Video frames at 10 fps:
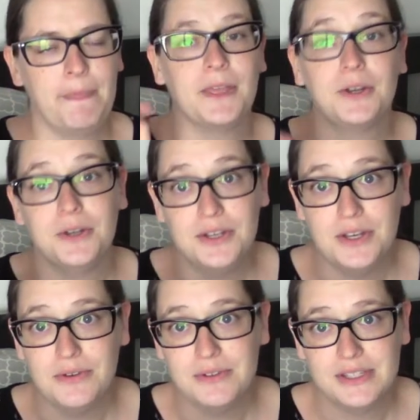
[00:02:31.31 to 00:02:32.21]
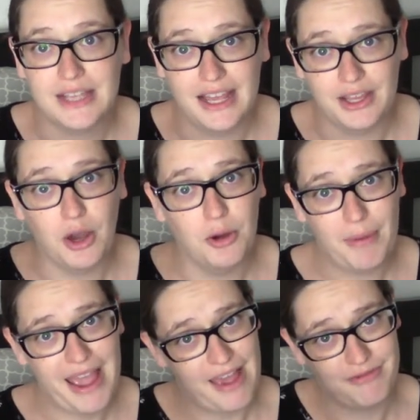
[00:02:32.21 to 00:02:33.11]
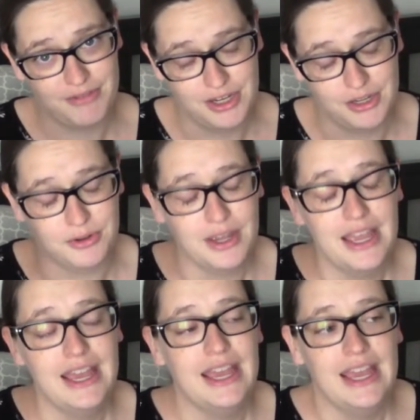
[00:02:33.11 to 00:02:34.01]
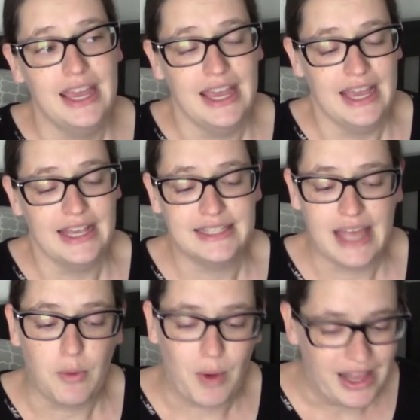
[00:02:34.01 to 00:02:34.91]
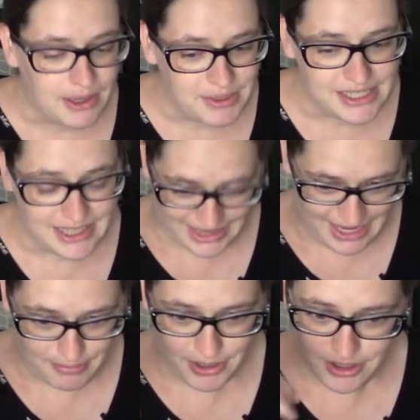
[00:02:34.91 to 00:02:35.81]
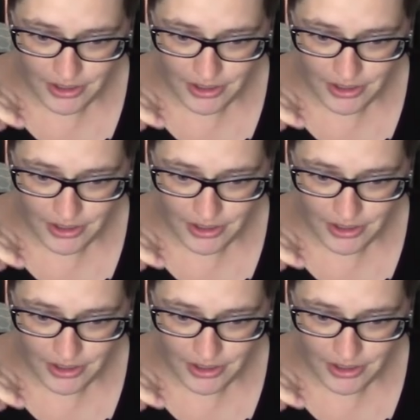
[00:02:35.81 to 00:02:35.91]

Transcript: The good news and the hope I have for you is that while I was in labor,